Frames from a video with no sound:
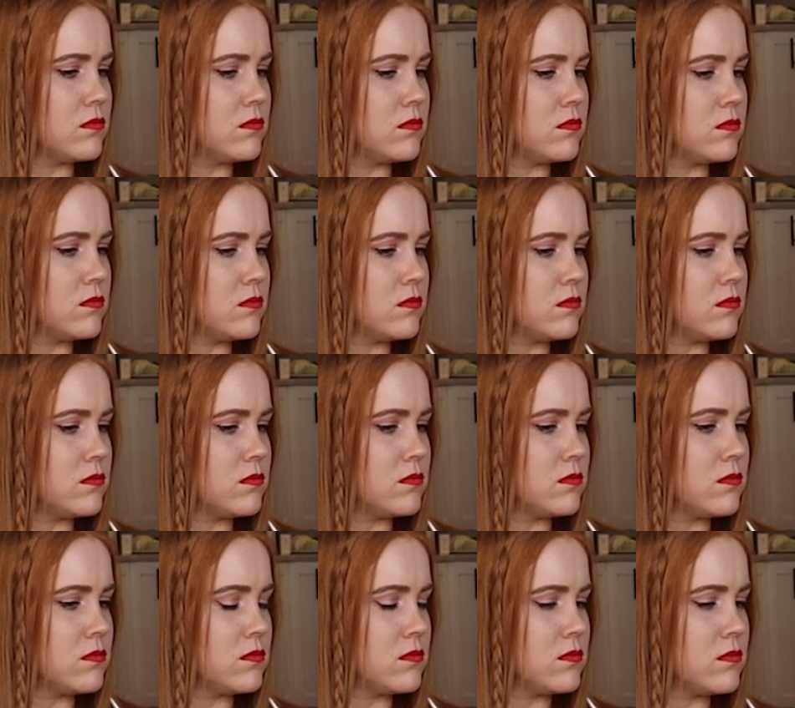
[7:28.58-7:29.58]

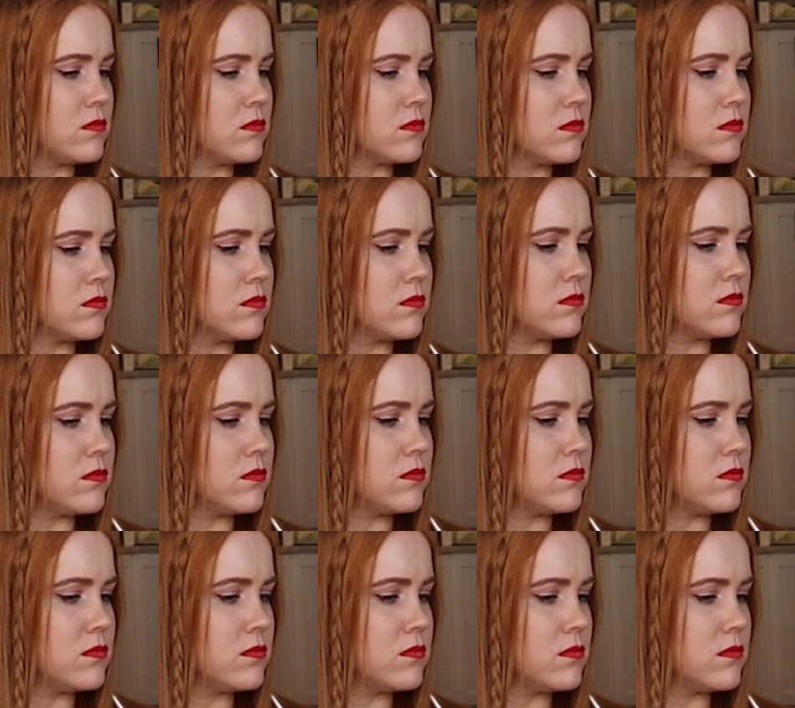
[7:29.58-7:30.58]

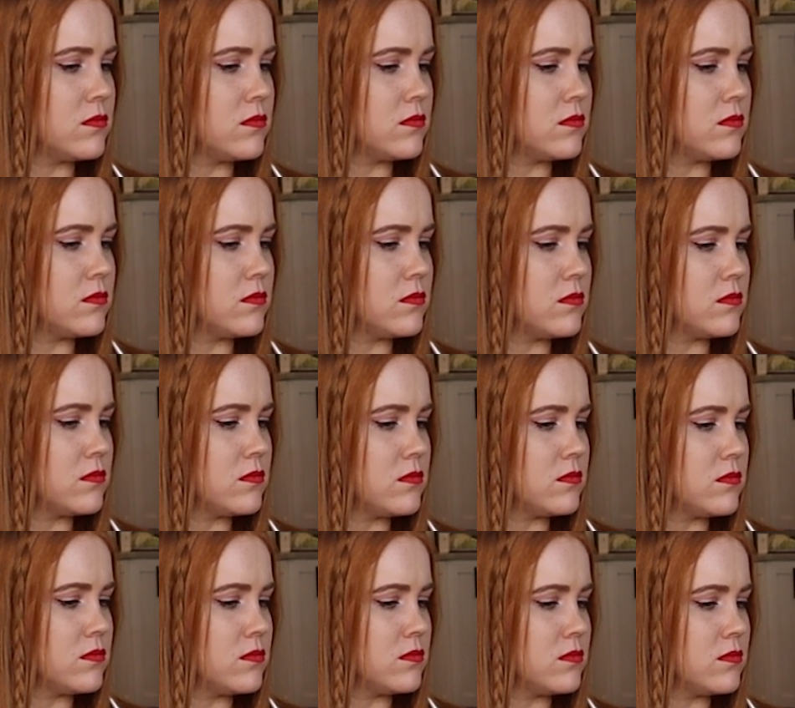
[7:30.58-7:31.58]
This person isn't speaking.